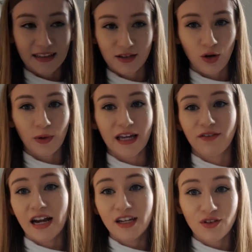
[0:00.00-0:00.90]
this all week.
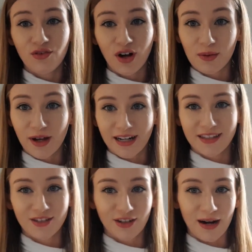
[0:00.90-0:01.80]
If any of you follow me on
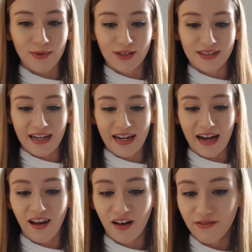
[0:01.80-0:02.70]
Instagram, you'll see
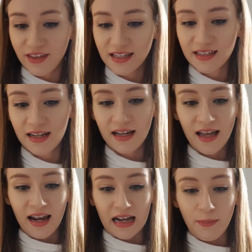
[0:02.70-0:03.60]
I love this
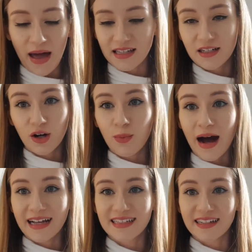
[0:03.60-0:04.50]
like pesto
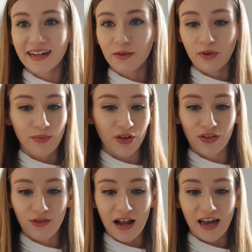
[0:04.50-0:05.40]
pasta with
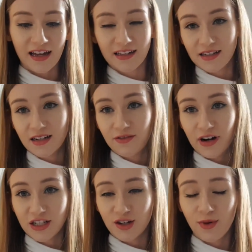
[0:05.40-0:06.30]
mozzarella and
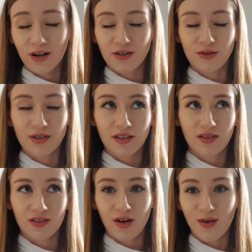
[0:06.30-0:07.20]
fresh tomatoes.
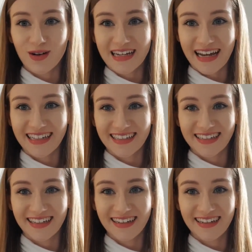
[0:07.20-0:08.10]
It's so
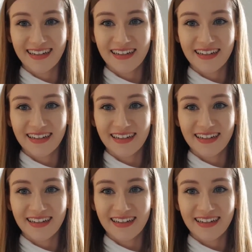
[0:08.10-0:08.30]
tasty.